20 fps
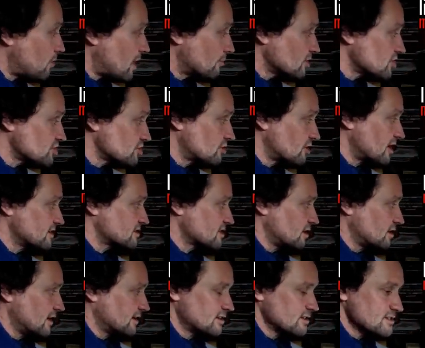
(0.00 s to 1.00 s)
Publishing Rights
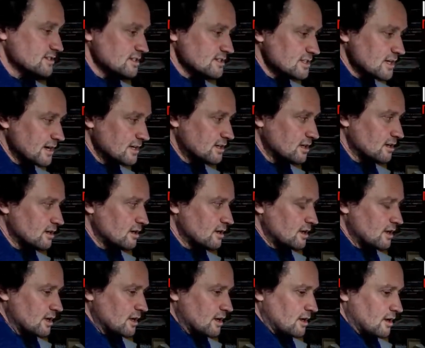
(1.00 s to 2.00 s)
Collecting Society
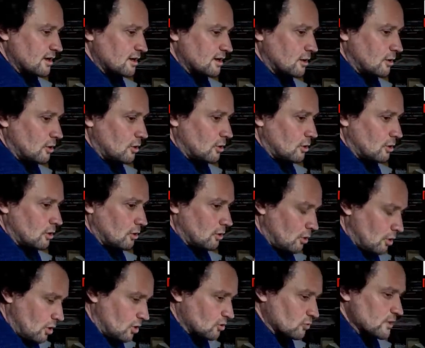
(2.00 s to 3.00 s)

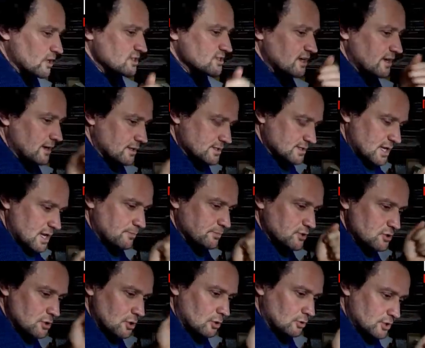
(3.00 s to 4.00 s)
always
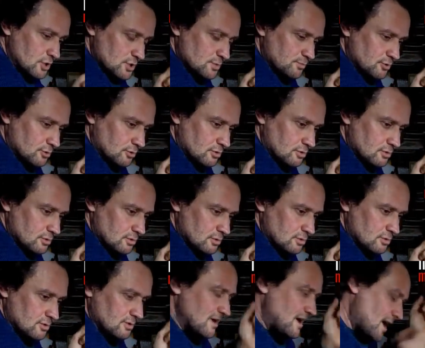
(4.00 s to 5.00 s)
accept your dispute.
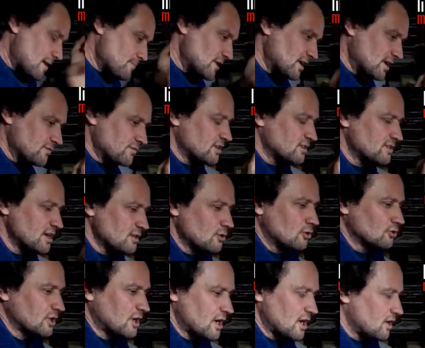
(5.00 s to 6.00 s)
I believe that they
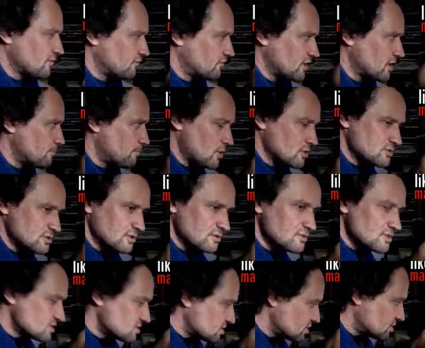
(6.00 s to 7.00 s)
don't have a
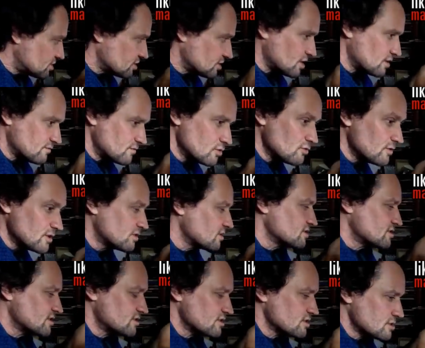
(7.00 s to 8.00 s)
person sitting and viewing
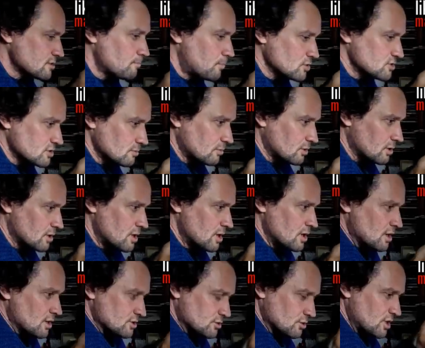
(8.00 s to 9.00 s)
this. It is impossible.
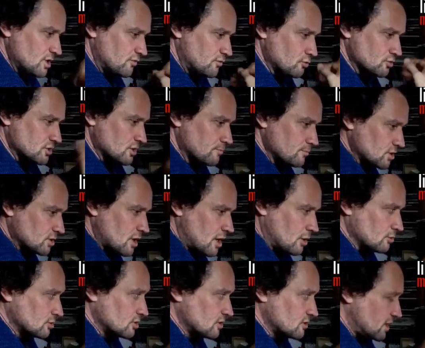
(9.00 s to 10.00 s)
So if you submit
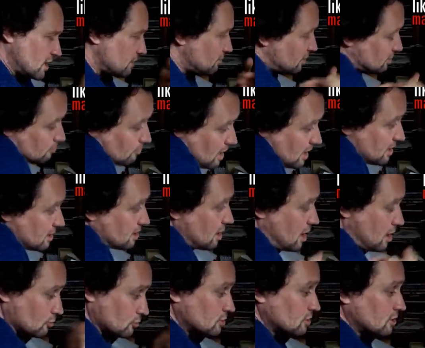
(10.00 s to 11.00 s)
counterclaim and
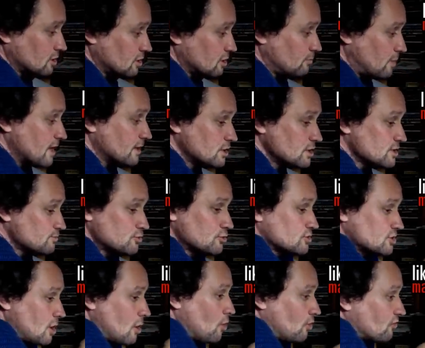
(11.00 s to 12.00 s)
my
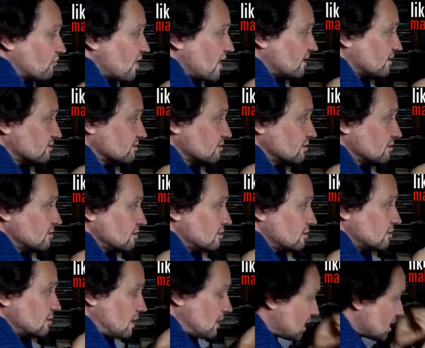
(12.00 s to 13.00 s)
disputes are all valid,
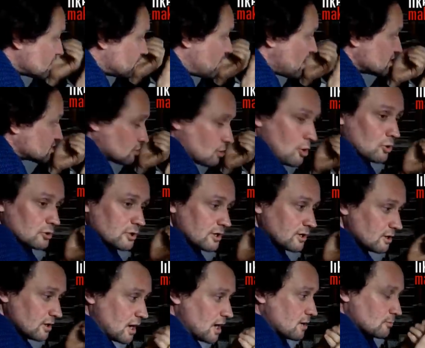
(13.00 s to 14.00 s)
I
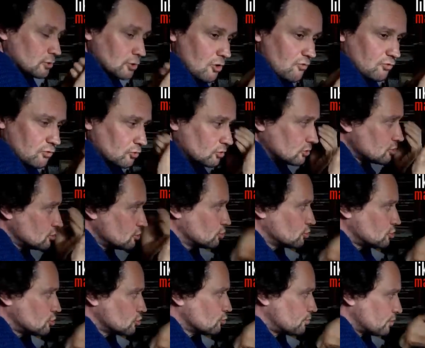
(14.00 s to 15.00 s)
am lawful
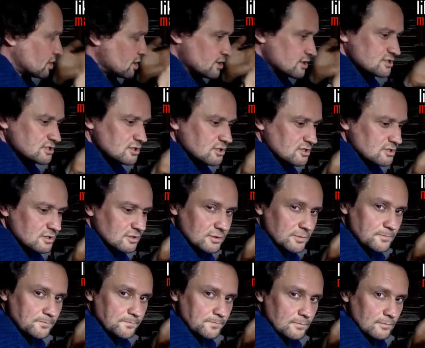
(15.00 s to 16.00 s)
YouTube citizen.
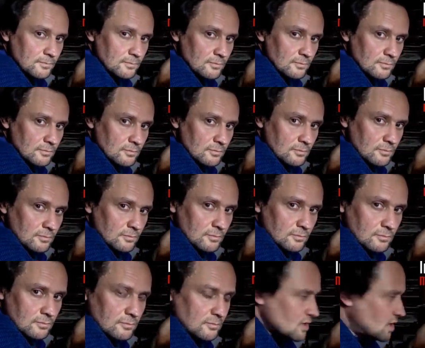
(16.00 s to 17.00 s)

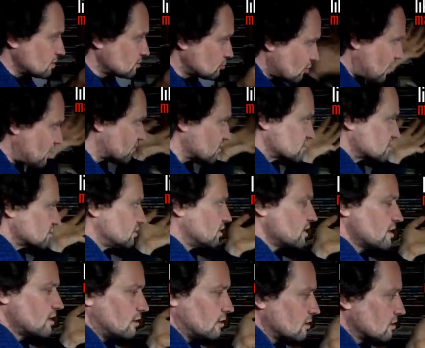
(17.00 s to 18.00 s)
I do everything
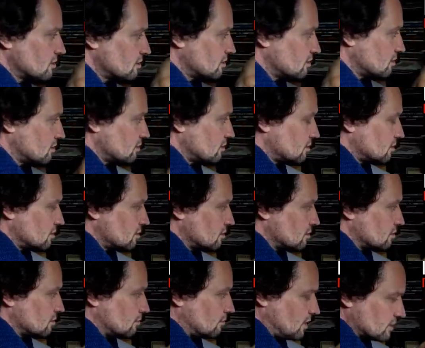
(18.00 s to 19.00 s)
legal.
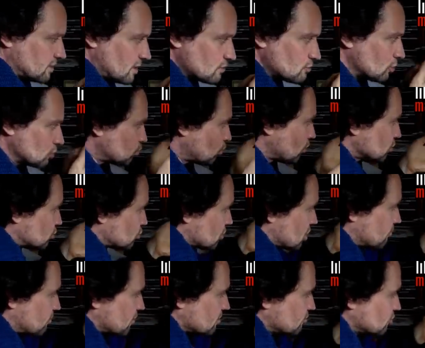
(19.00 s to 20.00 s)
But I don't want to
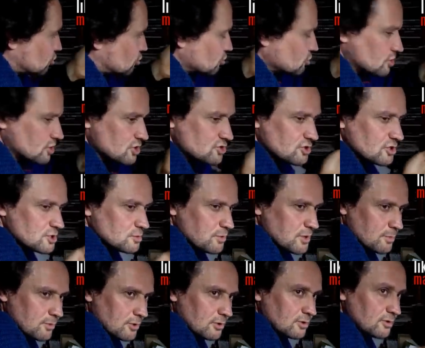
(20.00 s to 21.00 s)
contribute to enrich these
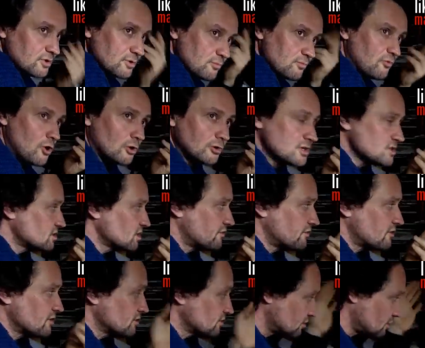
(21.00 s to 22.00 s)
people. The world is
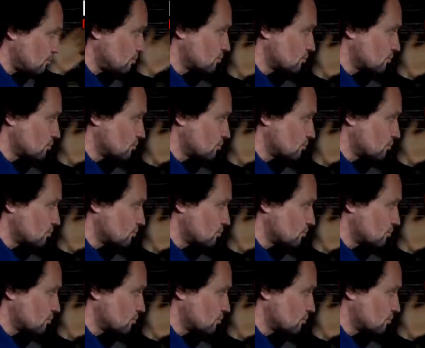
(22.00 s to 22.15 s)
different. The